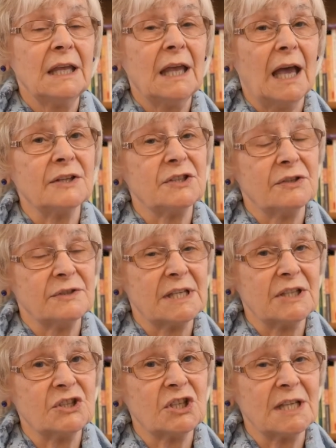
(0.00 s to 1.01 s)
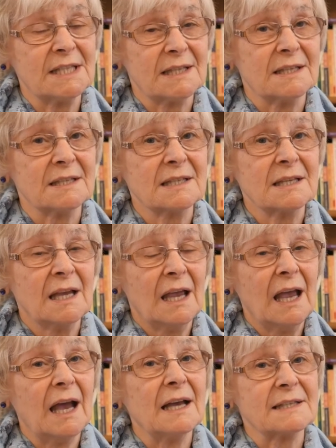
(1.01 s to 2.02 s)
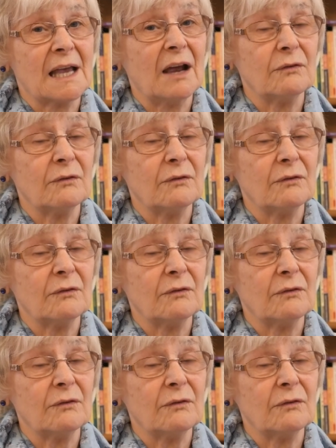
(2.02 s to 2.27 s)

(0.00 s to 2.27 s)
and using Jesus as our